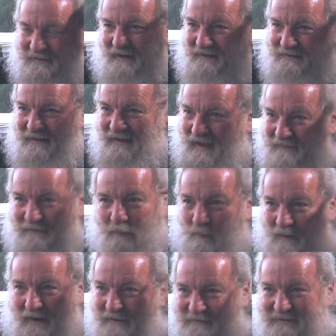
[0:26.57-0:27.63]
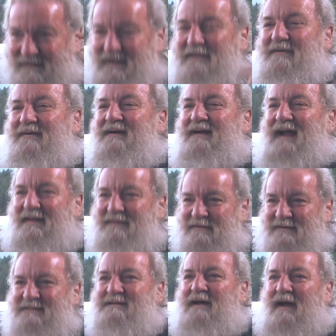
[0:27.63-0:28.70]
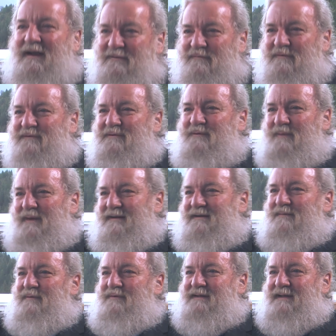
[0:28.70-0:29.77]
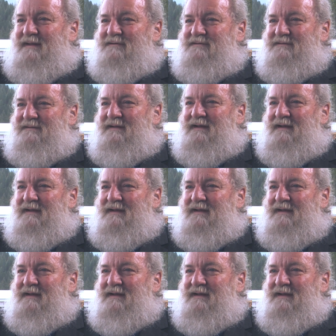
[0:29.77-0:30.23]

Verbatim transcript: side, and they're wired together and they're designed for two way communication.